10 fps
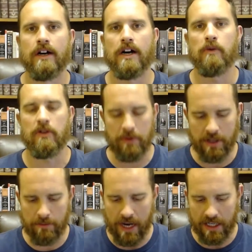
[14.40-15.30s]
We've
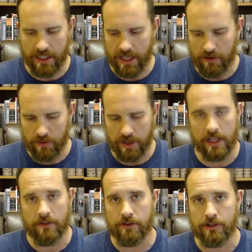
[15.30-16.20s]
been back together
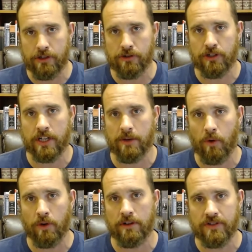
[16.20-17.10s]
again for 2 Sunday
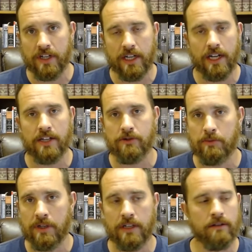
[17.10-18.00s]
mornings, and it has
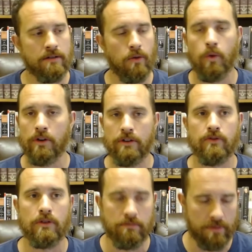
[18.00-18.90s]
been
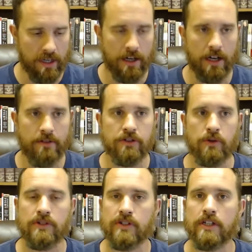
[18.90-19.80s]
wonderful. I've
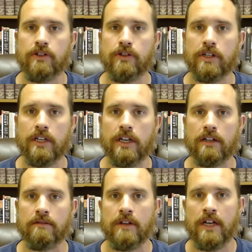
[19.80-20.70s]
enjoyed seeing you
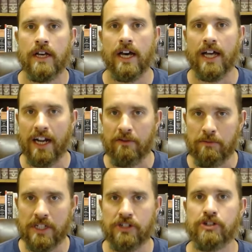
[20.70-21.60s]
again, and I've
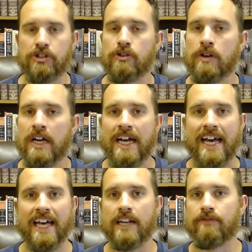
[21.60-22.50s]
missed you.
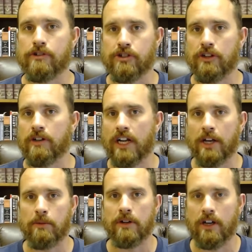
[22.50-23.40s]
And if you're still not
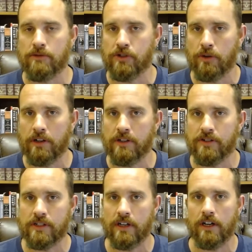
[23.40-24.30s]
able to come join
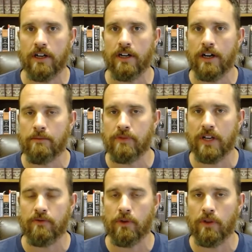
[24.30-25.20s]
us, I'm
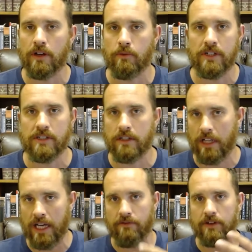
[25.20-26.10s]
thankful that we still
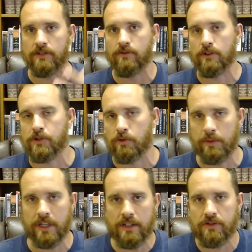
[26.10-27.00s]
have these virtual
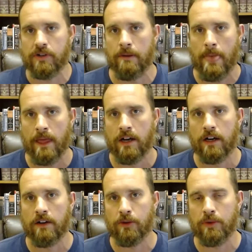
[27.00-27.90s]
means
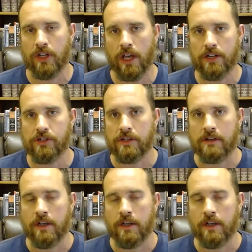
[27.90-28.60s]
of communication.